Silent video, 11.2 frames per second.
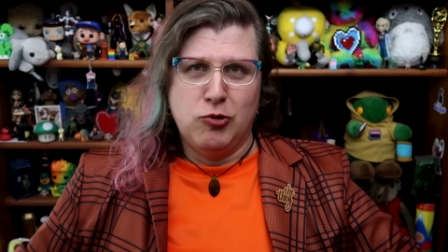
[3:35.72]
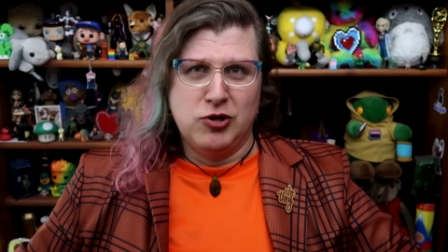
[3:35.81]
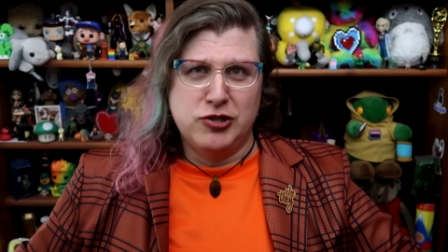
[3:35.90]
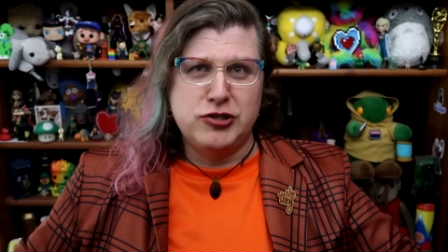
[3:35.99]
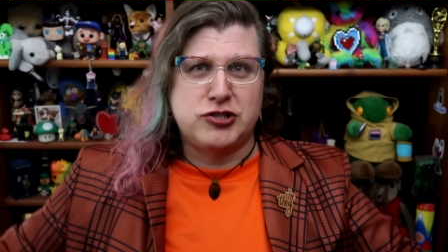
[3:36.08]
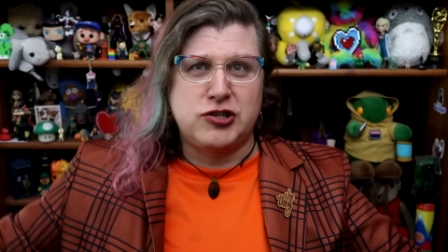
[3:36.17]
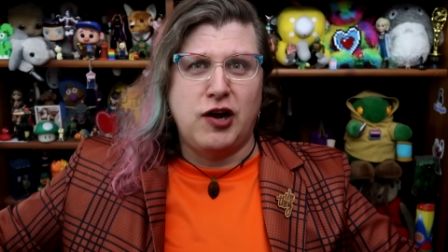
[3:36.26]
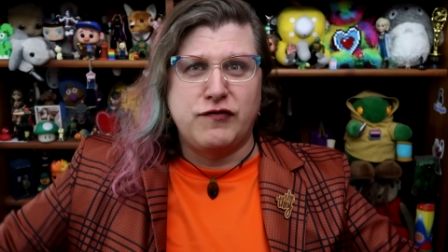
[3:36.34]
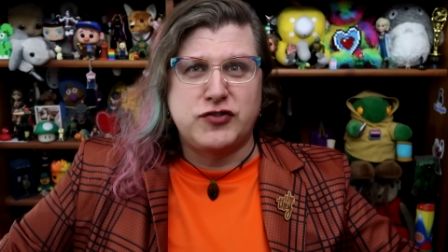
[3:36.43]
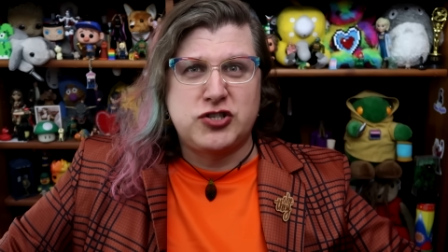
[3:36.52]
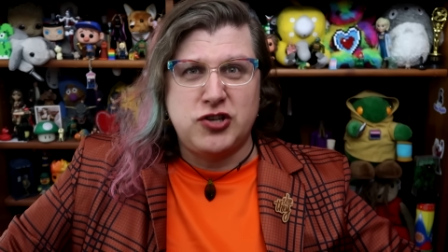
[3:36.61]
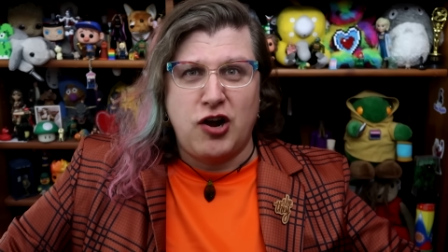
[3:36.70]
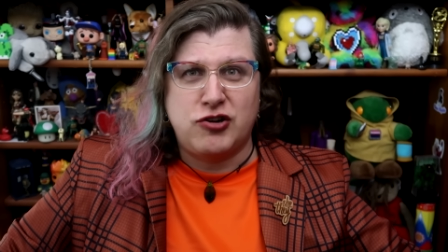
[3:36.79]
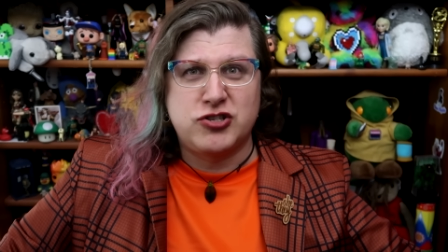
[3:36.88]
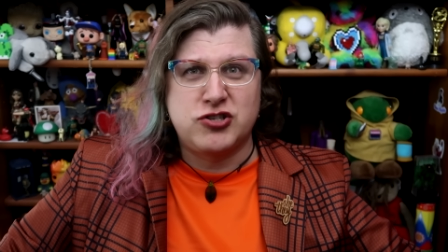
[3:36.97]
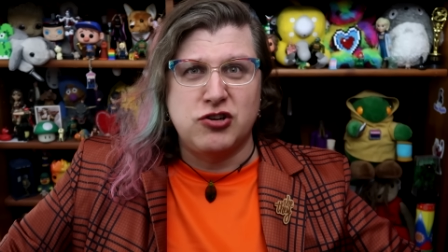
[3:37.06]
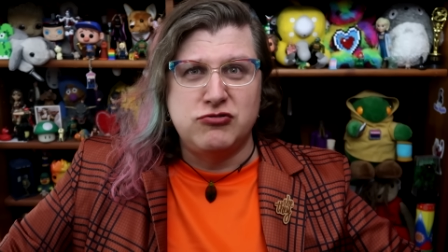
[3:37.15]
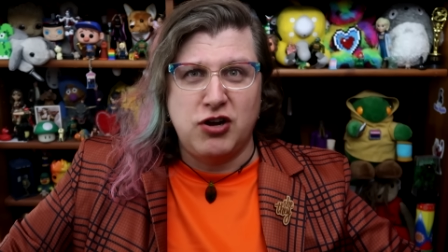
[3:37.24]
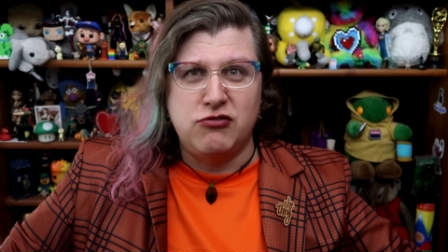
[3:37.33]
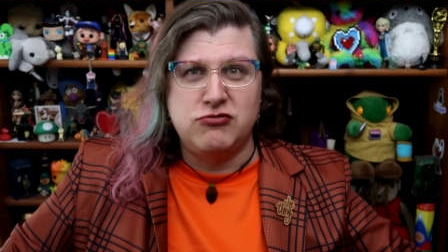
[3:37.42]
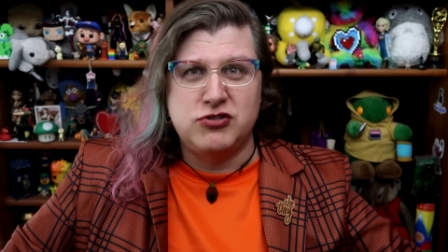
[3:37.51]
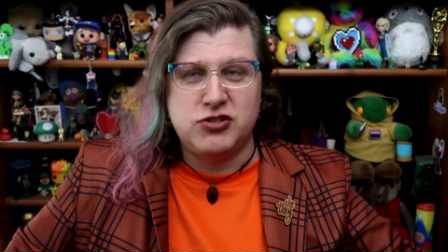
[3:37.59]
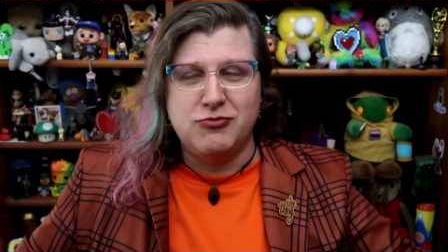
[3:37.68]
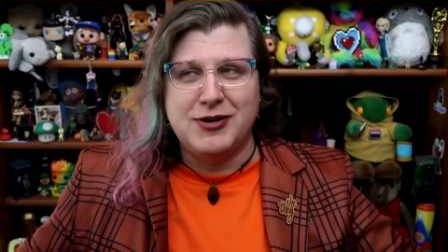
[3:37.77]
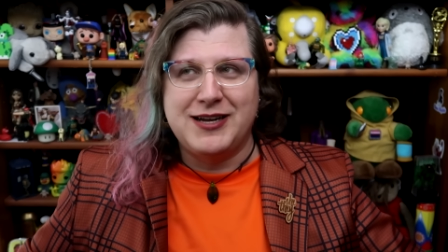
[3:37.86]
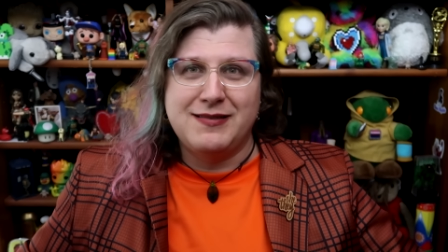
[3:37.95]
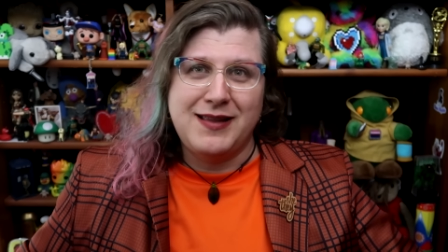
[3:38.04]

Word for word: well, this stuff sucks, so don't do it.